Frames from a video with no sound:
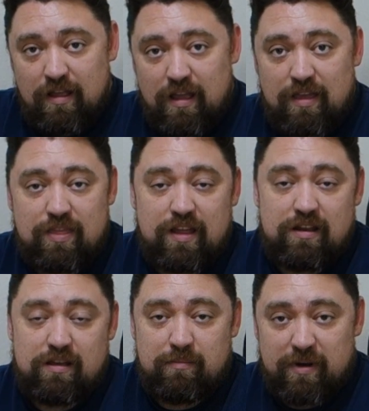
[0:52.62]
and
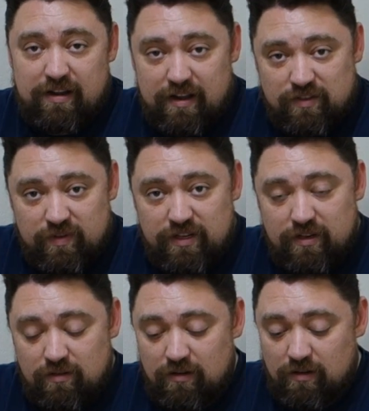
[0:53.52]
then in my next
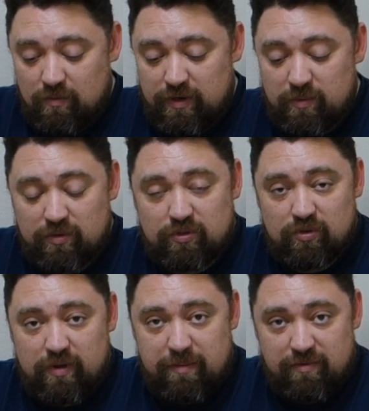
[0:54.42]
video we will do a